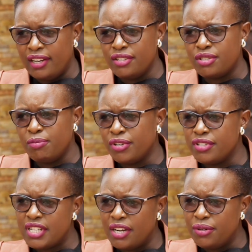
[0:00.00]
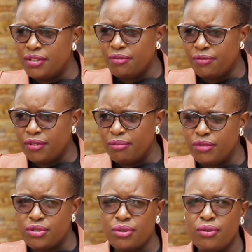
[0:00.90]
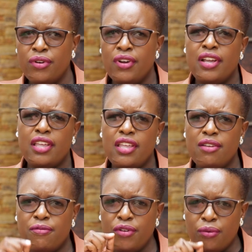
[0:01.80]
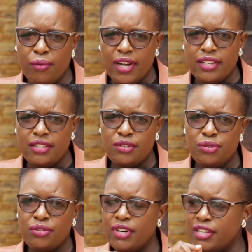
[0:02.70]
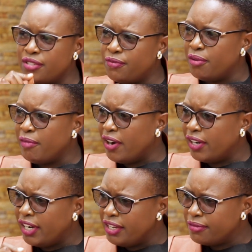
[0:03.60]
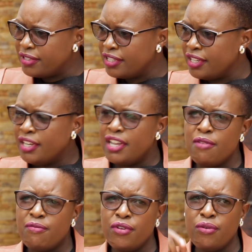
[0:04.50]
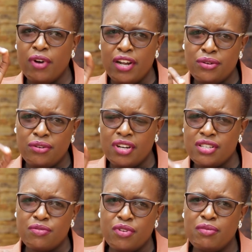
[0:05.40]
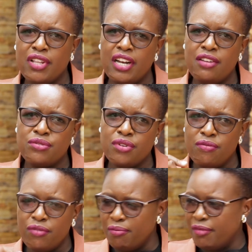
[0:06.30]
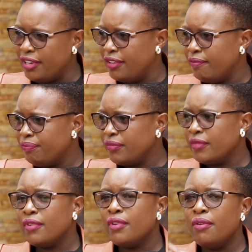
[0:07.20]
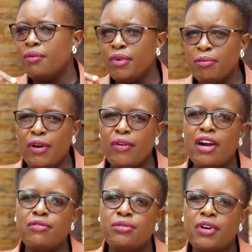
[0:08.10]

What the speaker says: it's because they are not informed. So if we want to transform our lives, if we want to transform the lives of women, women, we have